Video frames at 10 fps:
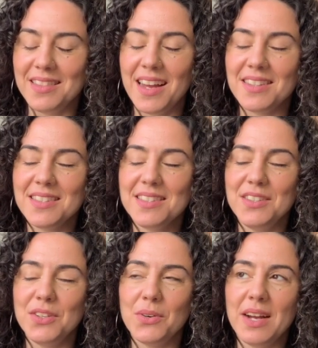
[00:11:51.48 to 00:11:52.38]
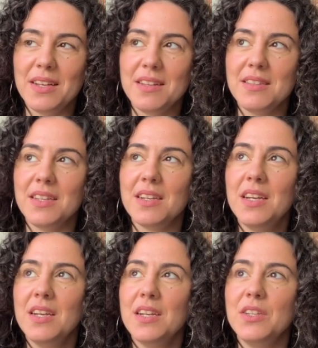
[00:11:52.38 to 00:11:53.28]
that's, you know, I think,
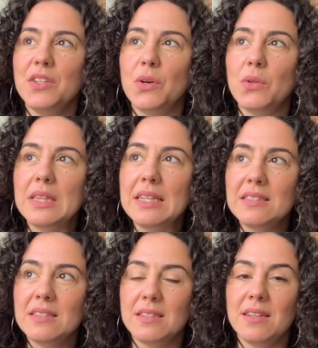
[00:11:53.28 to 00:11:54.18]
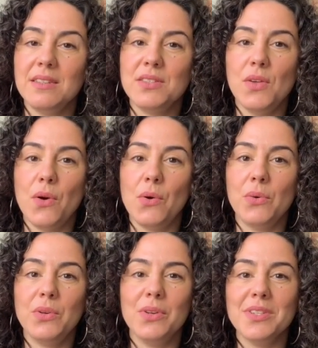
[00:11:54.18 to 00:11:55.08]
you know, listen as
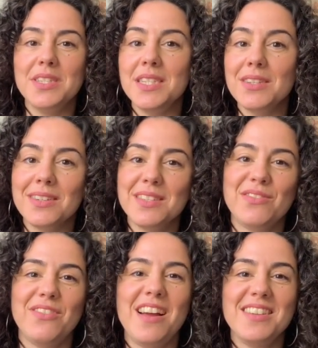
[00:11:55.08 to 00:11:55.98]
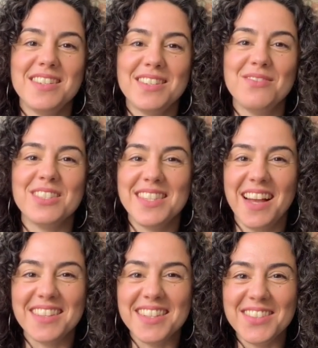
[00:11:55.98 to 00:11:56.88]
though your dearest friend was
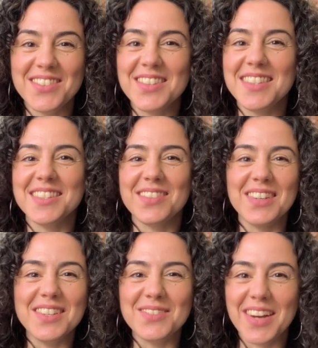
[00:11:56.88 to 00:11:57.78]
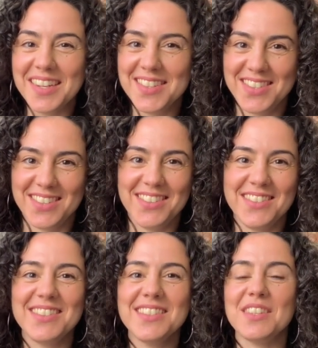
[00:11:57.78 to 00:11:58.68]
telling you, listen when you write your
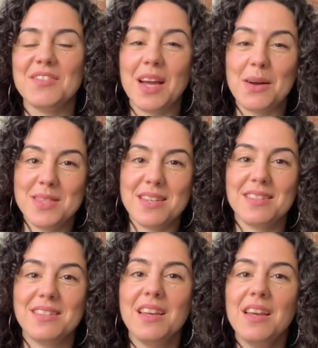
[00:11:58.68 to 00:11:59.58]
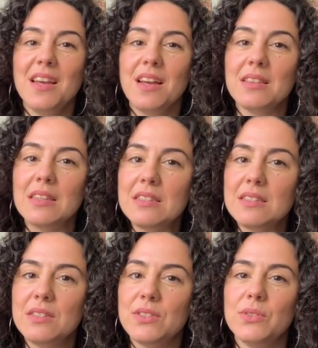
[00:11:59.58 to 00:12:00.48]
journals about this,
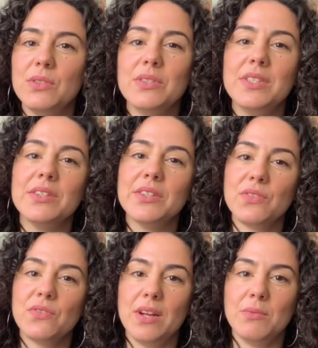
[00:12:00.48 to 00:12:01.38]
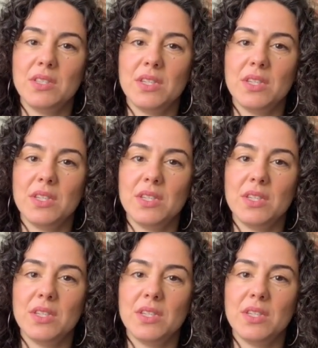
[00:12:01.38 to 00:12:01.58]
listen as though your dearest friend was